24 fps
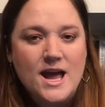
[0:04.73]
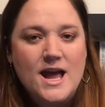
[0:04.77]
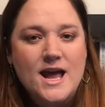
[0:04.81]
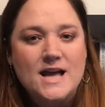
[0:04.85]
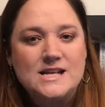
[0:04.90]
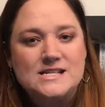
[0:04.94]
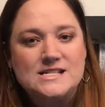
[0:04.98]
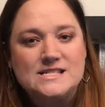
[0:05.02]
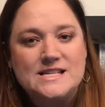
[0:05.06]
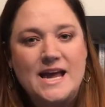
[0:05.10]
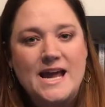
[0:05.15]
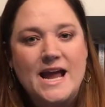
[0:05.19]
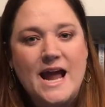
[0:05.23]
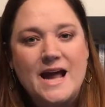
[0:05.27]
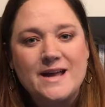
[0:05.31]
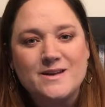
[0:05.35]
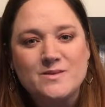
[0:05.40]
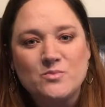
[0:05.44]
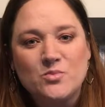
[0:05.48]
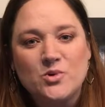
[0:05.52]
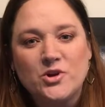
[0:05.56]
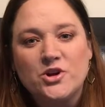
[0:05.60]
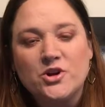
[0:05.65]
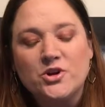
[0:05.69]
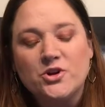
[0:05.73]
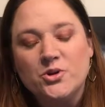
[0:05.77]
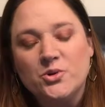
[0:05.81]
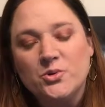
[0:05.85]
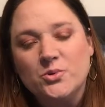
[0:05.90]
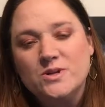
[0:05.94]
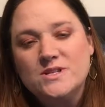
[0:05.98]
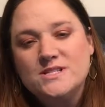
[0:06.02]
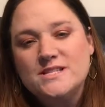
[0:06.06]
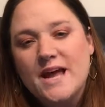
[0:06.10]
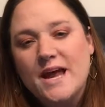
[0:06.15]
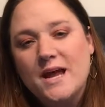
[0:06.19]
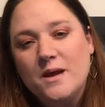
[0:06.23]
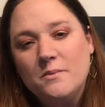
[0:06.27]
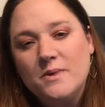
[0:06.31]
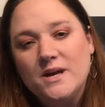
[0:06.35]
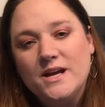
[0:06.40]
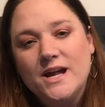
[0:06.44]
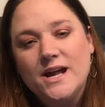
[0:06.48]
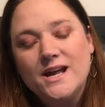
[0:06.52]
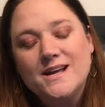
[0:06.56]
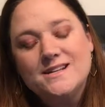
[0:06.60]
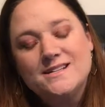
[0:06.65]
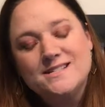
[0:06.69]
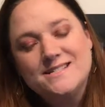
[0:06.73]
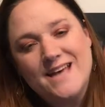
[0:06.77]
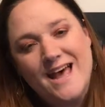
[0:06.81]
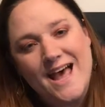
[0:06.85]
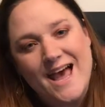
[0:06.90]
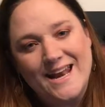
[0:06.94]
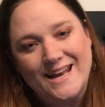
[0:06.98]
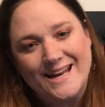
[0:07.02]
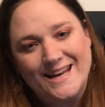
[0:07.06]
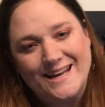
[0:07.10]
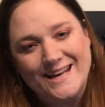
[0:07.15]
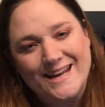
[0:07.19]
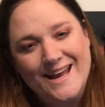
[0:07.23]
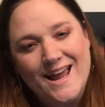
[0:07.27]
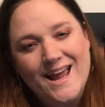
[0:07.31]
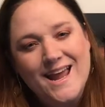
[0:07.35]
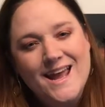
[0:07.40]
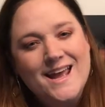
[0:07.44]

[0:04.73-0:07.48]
and today I'm bringing you Taming Teddy.